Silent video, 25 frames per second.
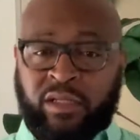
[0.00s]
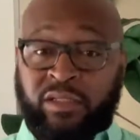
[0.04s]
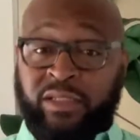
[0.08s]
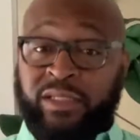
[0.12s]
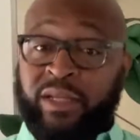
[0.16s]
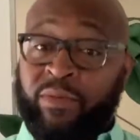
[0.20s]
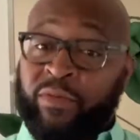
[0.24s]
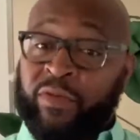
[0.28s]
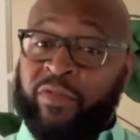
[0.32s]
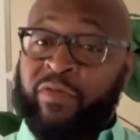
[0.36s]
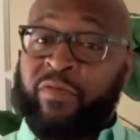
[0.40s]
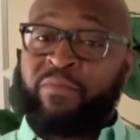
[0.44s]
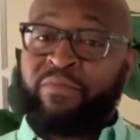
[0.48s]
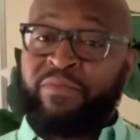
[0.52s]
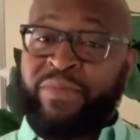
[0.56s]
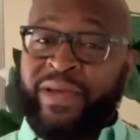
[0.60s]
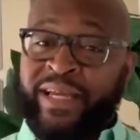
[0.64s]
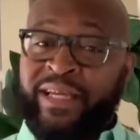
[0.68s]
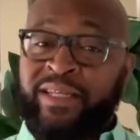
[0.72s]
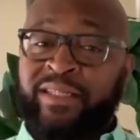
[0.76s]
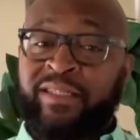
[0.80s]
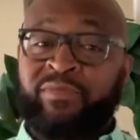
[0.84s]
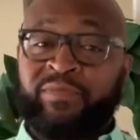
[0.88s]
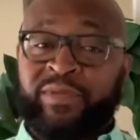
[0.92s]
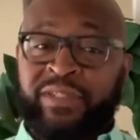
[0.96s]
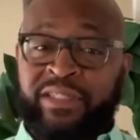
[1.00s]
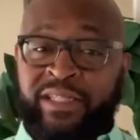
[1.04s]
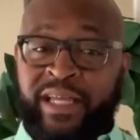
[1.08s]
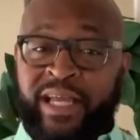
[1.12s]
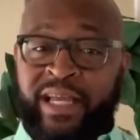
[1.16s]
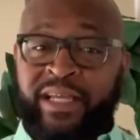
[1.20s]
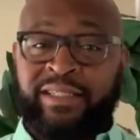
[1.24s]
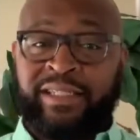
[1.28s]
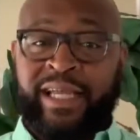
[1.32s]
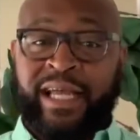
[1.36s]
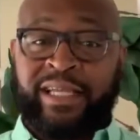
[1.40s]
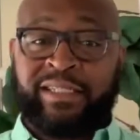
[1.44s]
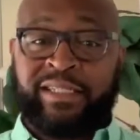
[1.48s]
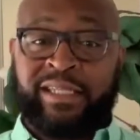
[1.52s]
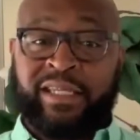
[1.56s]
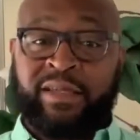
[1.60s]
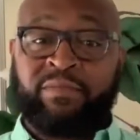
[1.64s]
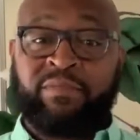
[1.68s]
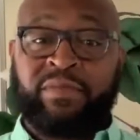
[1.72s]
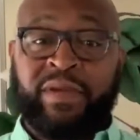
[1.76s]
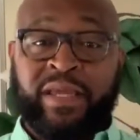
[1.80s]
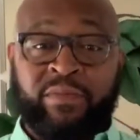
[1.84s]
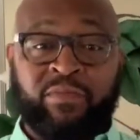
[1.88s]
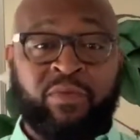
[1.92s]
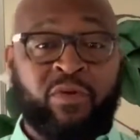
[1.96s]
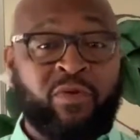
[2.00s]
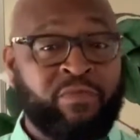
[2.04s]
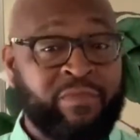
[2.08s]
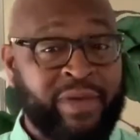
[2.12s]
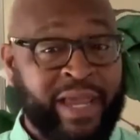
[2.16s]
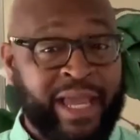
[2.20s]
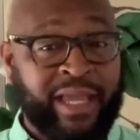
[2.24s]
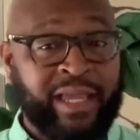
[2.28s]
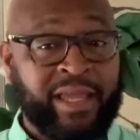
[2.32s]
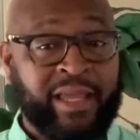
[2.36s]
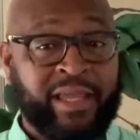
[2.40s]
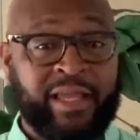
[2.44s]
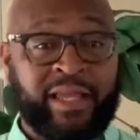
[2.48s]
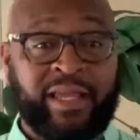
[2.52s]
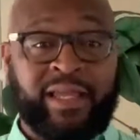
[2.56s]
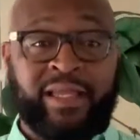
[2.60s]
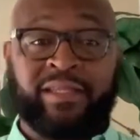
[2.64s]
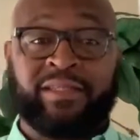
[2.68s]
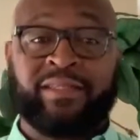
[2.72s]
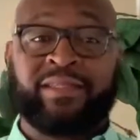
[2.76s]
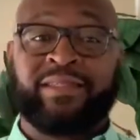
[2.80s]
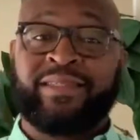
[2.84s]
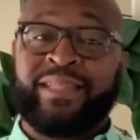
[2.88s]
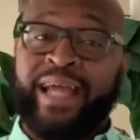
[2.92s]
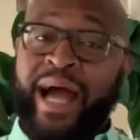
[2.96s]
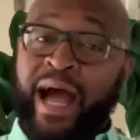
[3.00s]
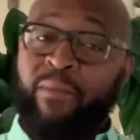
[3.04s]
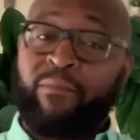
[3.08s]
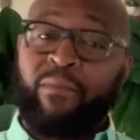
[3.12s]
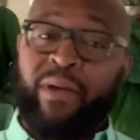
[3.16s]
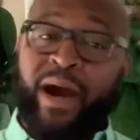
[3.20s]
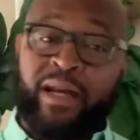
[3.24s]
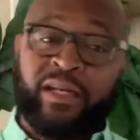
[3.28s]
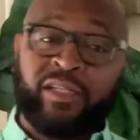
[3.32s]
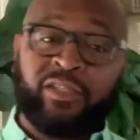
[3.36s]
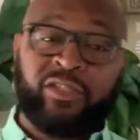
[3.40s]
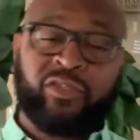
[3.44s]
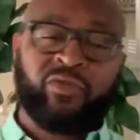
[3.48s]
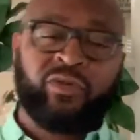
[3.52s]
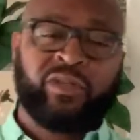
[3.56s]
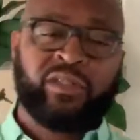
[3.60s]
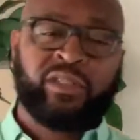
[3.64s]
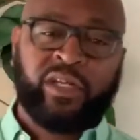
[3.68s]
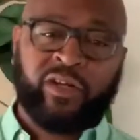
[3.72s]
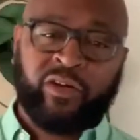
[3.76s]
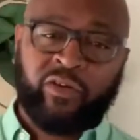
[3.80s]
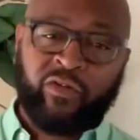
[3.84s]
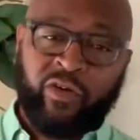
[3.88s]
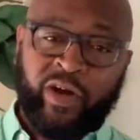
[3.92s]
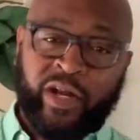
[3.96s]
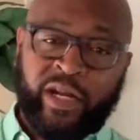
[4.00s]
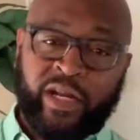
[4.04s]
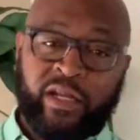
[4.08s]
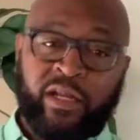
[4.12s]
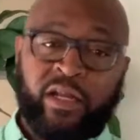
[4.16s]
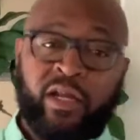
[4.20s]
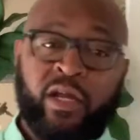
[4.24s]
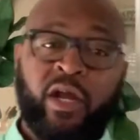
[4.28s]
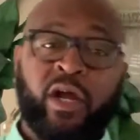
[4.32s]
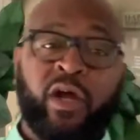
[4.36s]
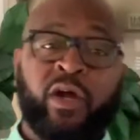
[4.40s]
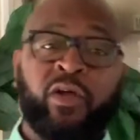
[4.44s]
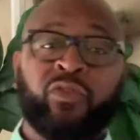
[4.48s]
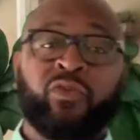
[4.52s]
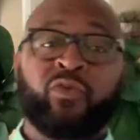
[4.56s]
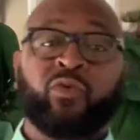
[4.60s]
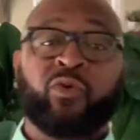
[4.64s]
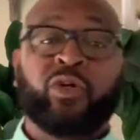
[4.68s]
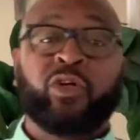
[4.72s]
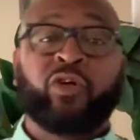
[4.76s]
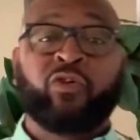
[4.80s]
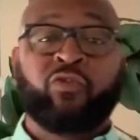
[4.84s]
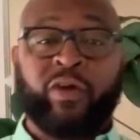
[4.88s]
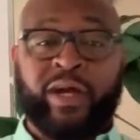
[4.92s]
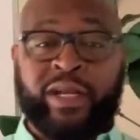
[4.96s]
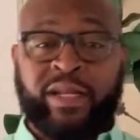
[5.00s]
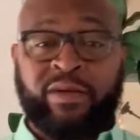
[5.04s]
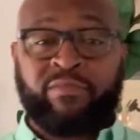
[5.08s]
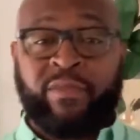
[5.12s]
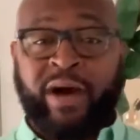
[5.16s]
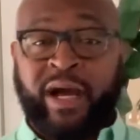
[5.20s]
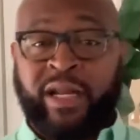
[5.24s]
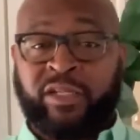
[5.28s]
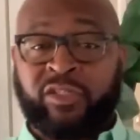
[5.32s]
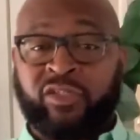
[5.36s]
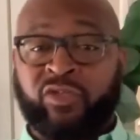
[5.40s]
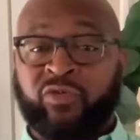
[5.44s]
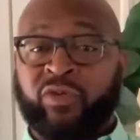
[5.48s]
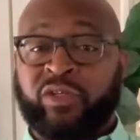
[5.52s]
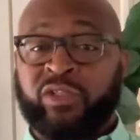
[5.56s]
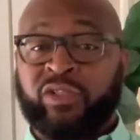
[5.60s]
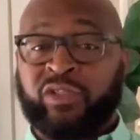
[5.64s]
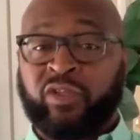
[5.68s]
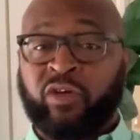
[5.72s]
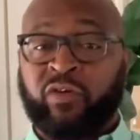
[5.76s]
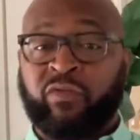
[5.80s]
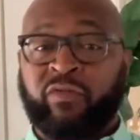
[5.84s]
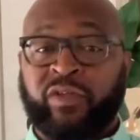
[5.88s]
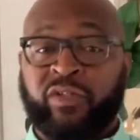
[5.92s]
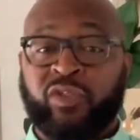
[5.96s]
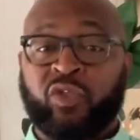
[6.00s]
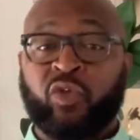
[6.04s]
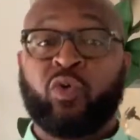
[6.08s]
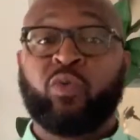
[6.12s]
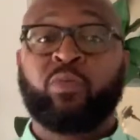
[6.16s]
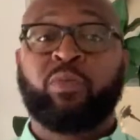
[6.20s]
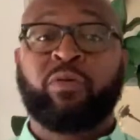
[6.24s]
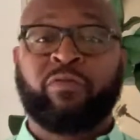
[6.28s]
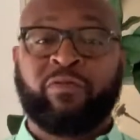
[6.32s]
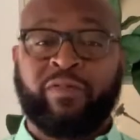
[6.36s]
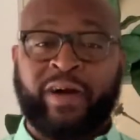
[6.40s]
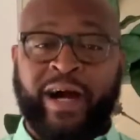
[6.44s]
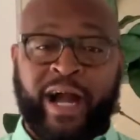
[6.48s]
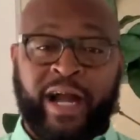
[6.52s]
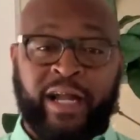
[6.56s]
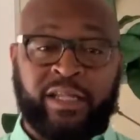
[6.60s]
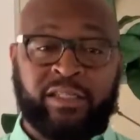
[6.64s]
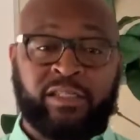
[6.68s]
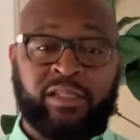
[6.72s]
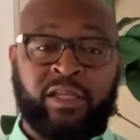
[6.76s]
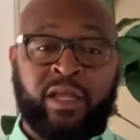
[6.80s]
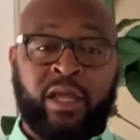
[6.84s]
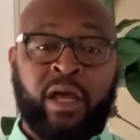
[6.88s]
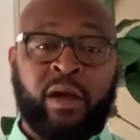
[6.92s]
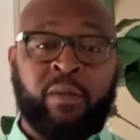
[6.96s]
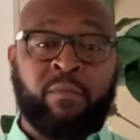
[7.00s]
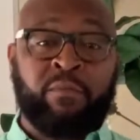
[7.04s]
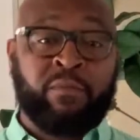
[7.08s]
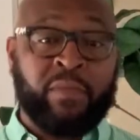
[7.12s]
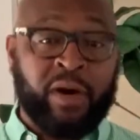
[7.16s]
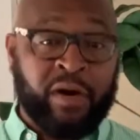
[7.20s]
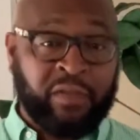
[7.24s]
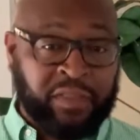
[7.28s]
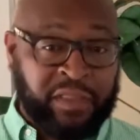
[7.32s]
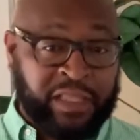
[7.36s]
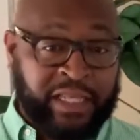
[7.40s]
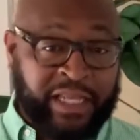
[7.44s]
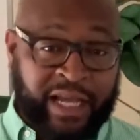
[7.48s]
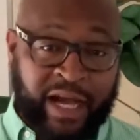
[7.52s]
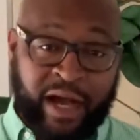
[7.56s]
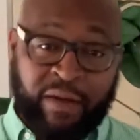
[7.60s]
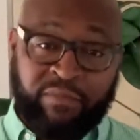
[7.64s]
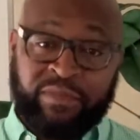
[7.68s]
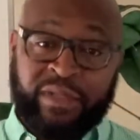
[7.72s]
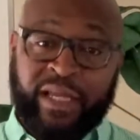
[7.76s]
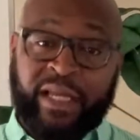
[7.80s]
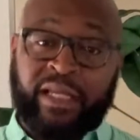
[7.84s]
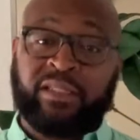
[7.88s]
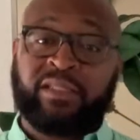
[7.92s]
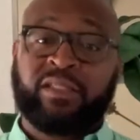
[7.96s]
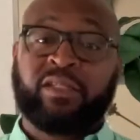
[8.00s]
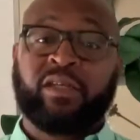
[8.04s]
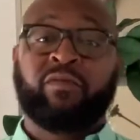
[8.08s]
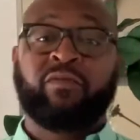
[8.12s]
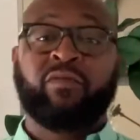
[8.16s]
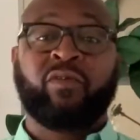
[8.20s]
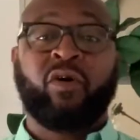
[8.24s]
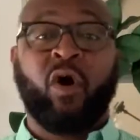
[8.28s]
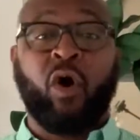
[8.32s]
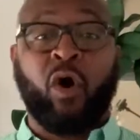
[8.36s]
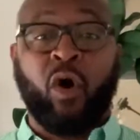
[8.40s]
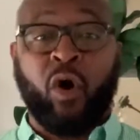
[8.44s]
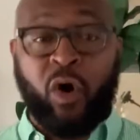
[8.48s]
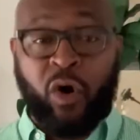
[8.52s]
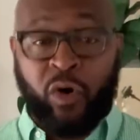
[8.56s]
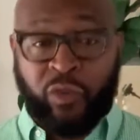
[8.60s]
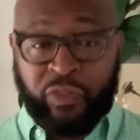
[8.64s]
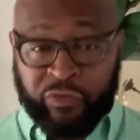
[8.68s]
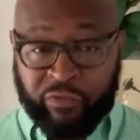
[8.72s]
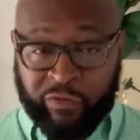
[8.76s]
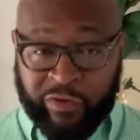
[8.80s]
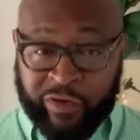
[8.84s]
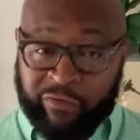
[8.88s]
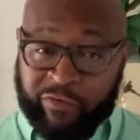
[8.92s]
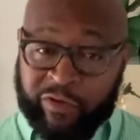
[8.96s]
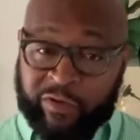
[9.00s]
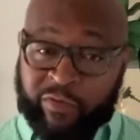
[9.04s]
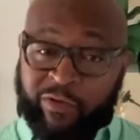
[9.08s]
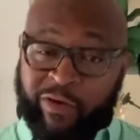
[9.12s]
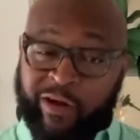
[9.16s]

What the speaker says: Some of the biggest mistakes I see people making is not monitoring their credit through a credit monitoring service who provides monthly updates of all 3